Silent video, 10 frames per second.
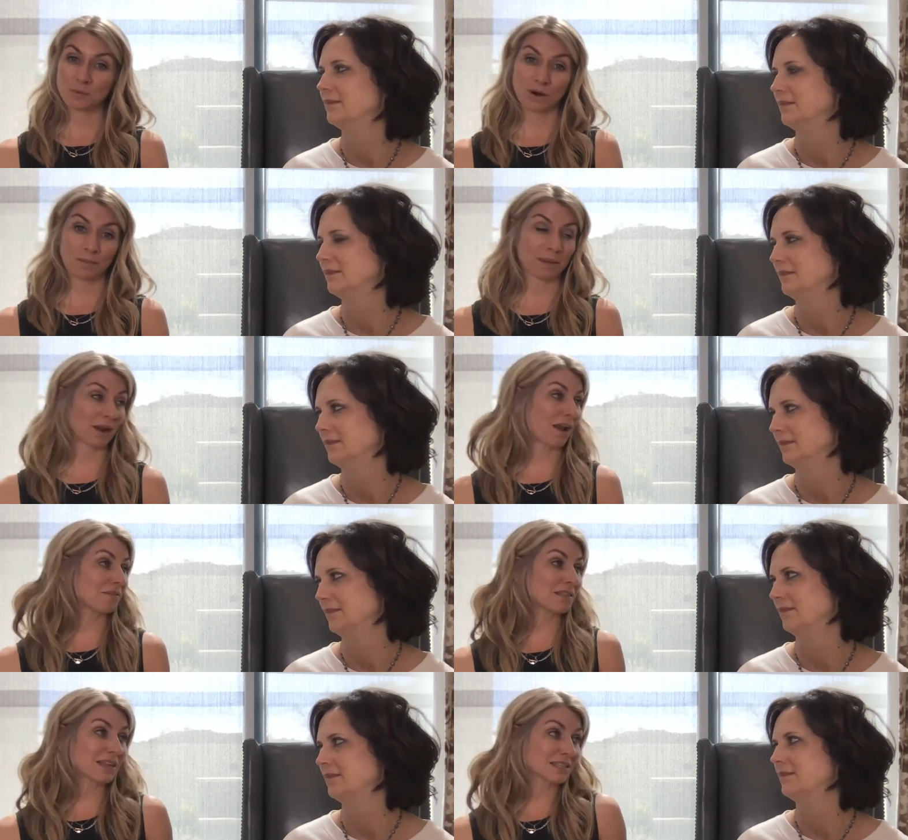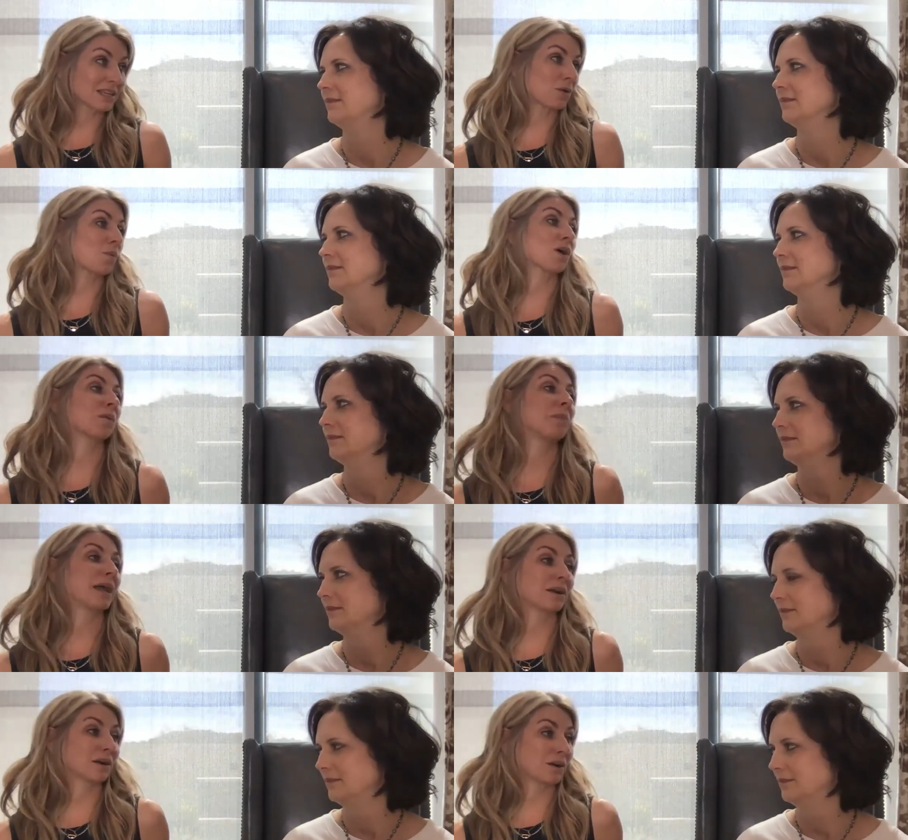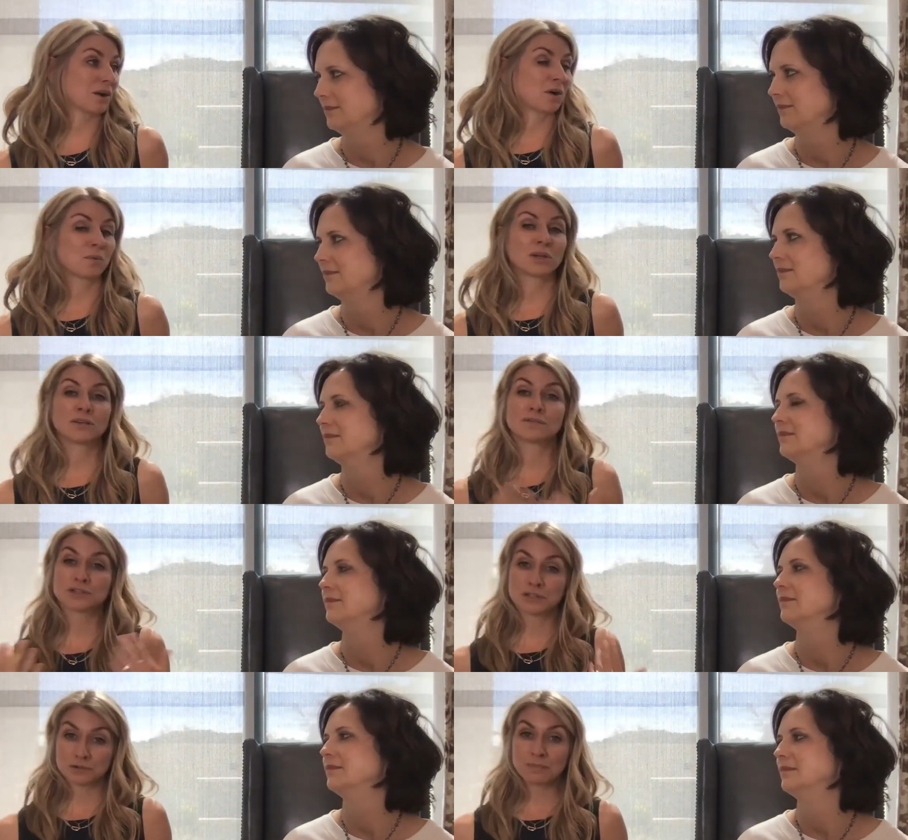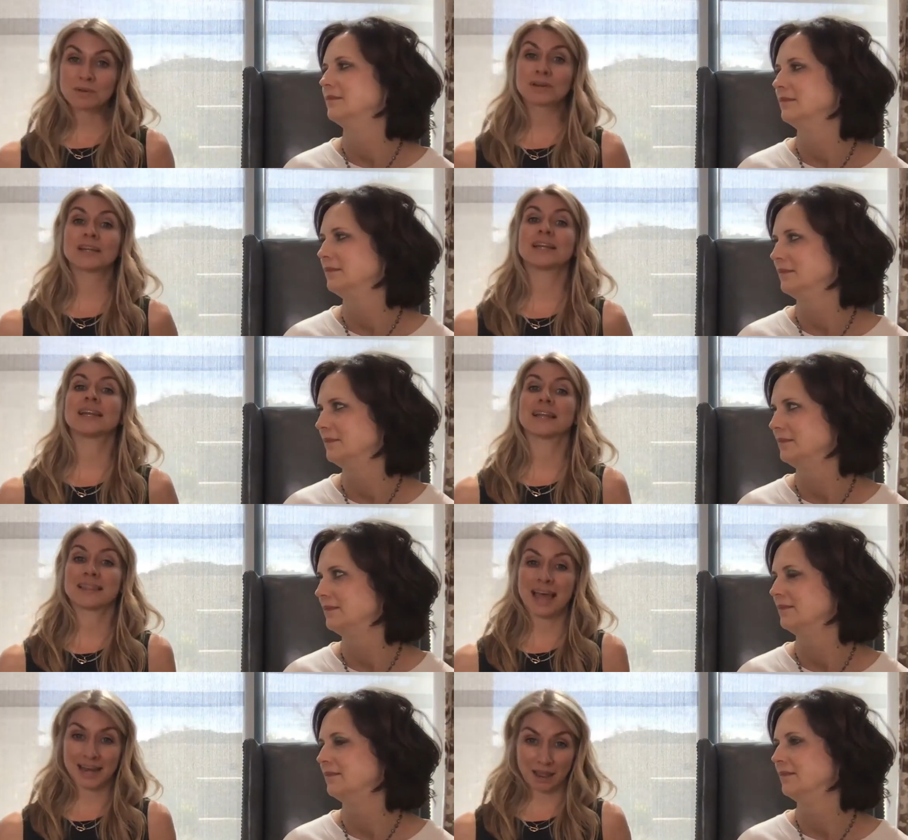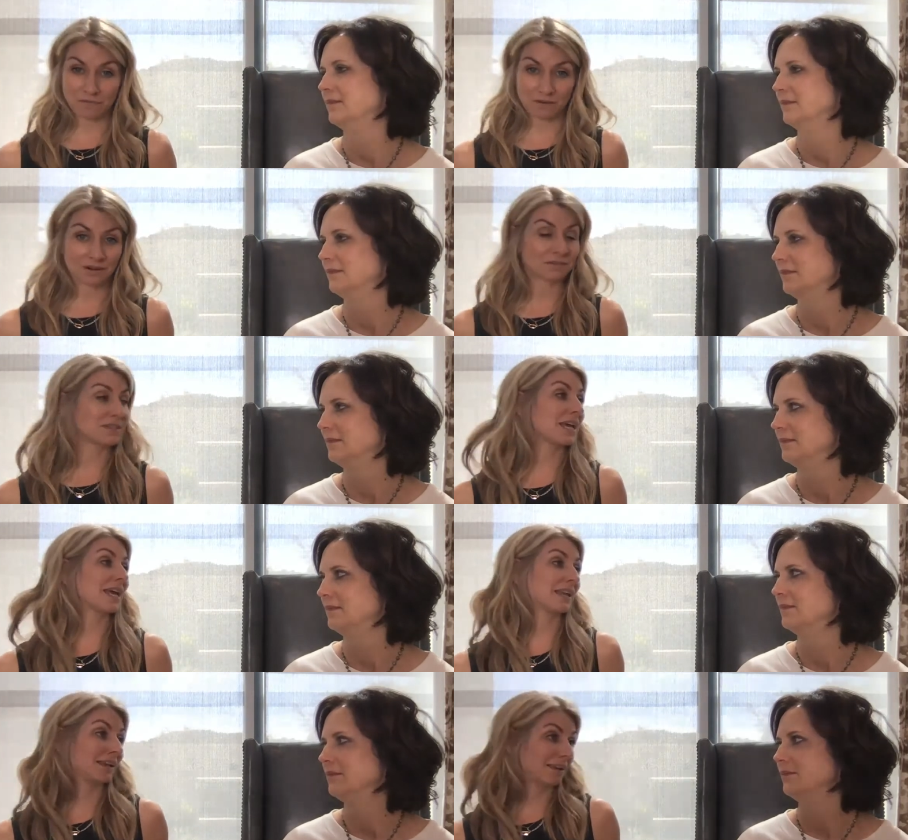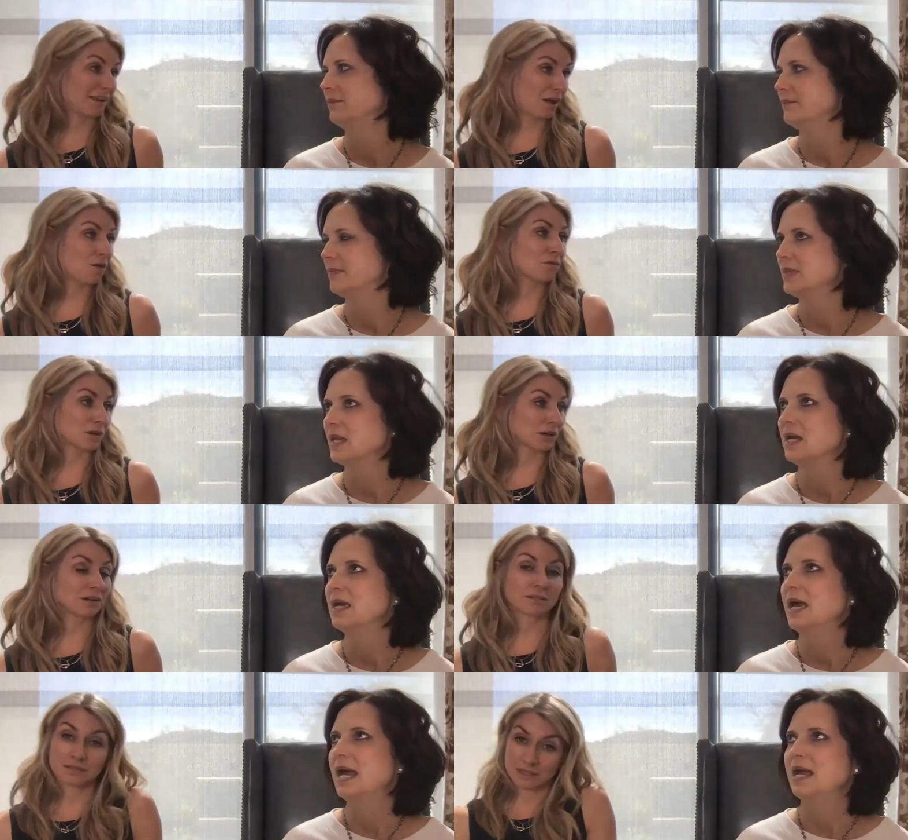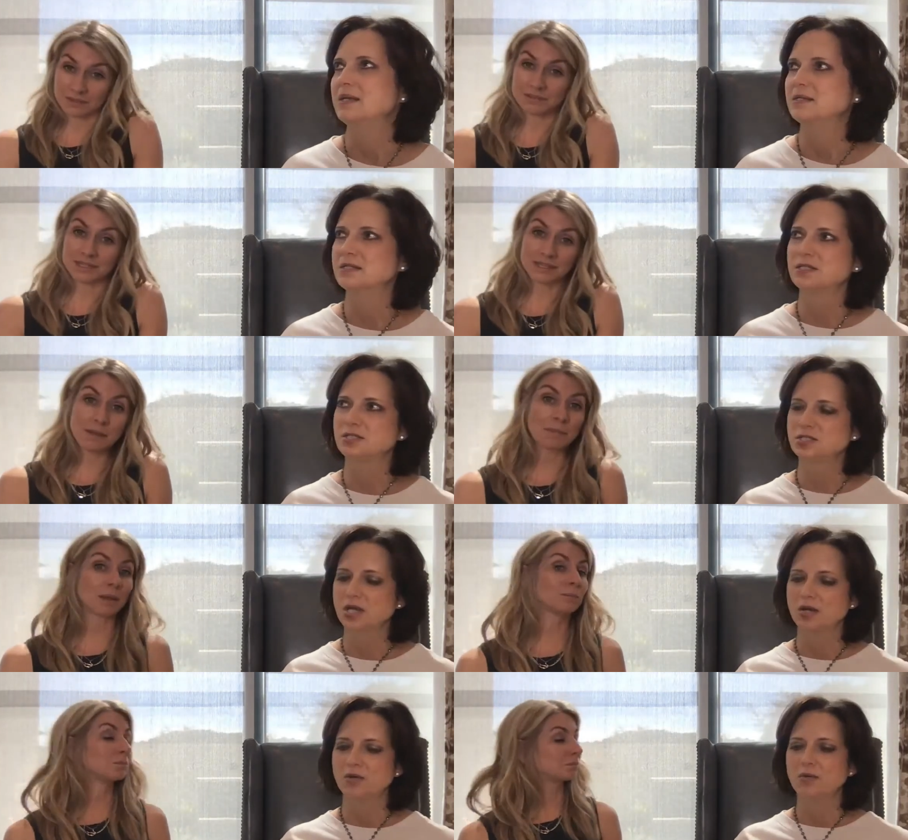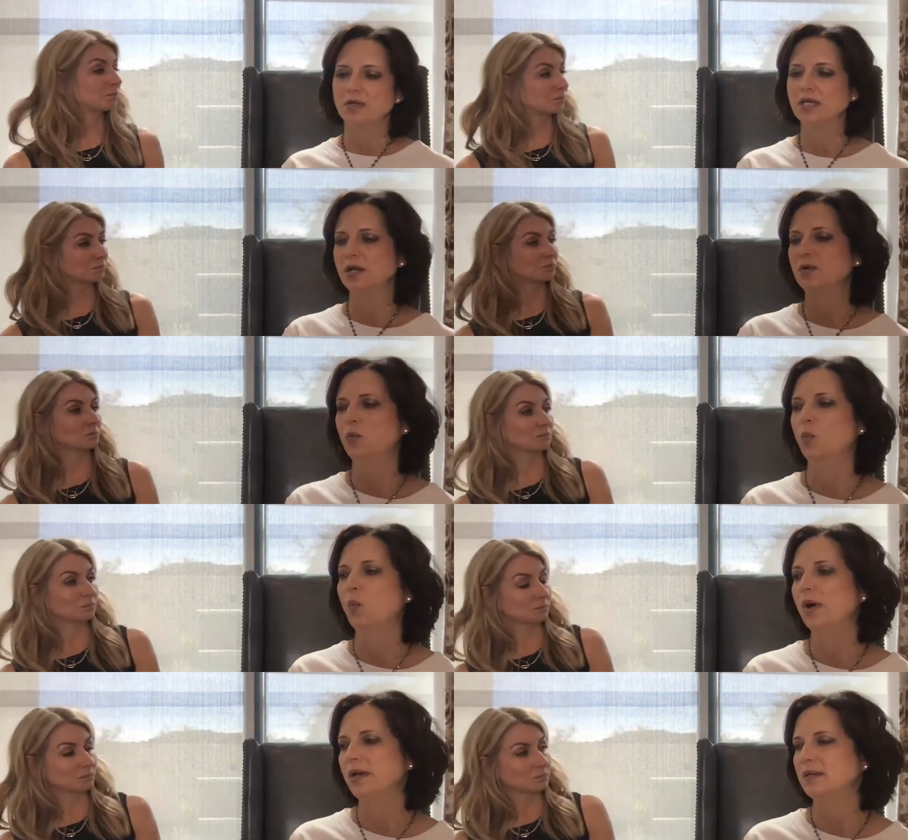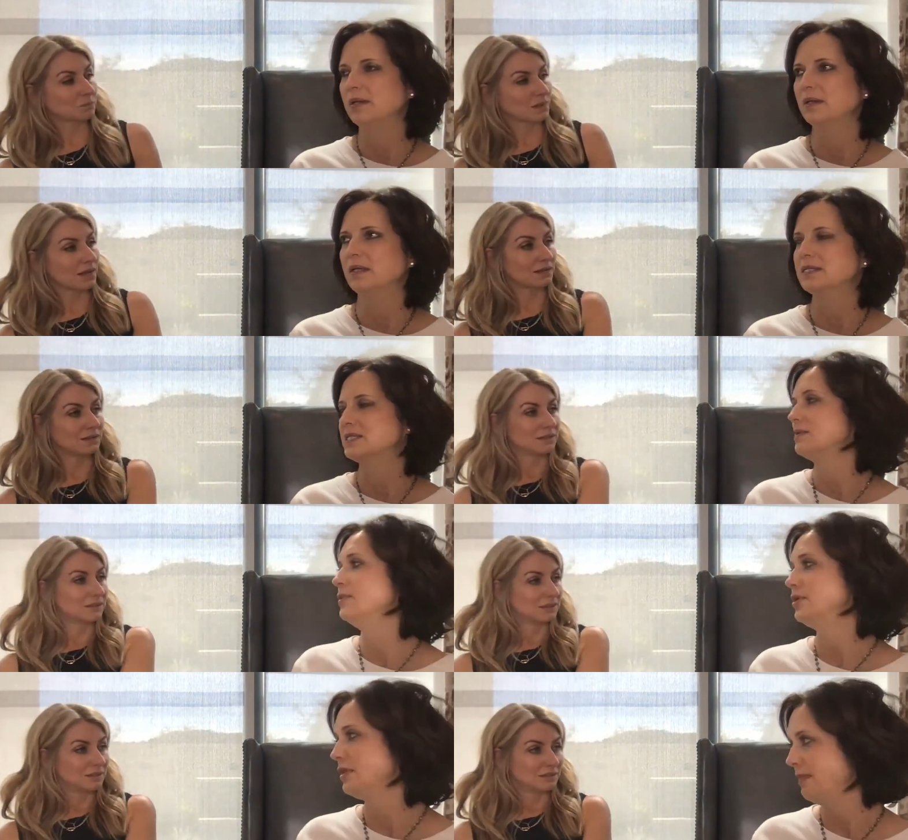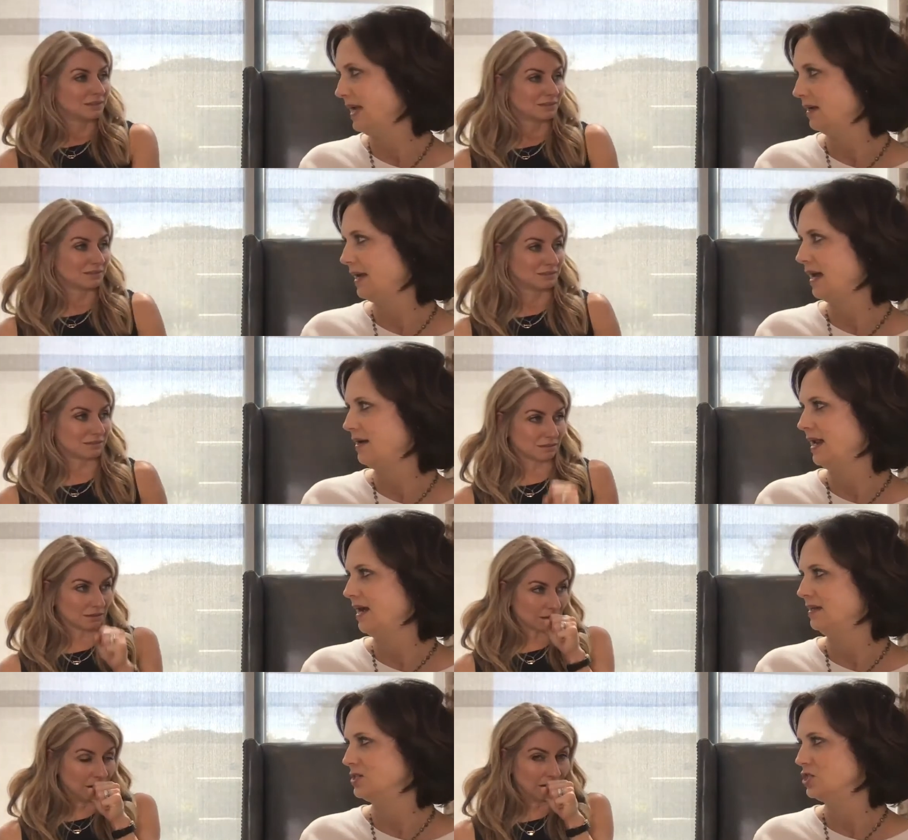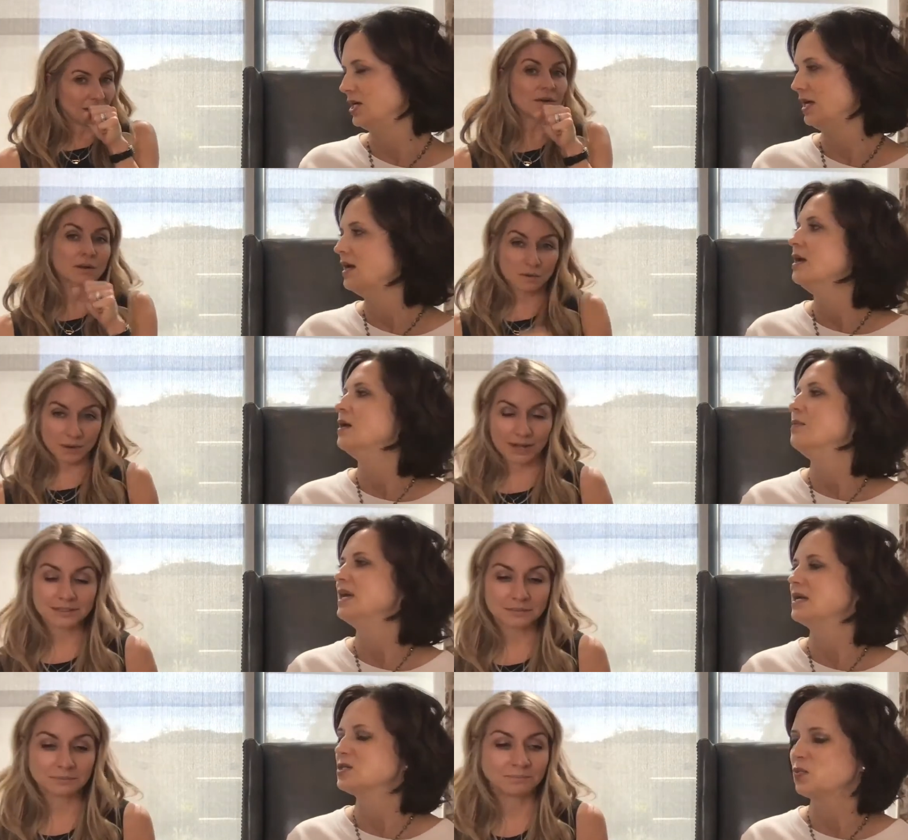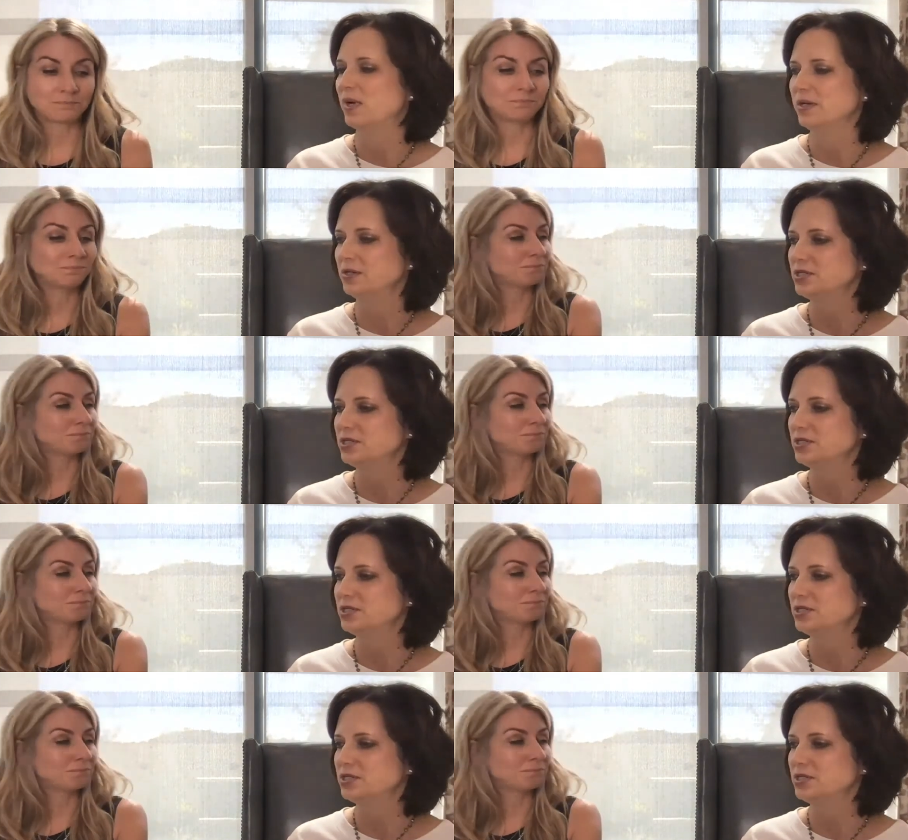Speaker 1: to work better. Everything's going to work better when you've distributed that effort of 10 over
Speaker 2: the lifting the dumbbell. So, you know, it's similar to the bank account analogy. Correct. Because what you're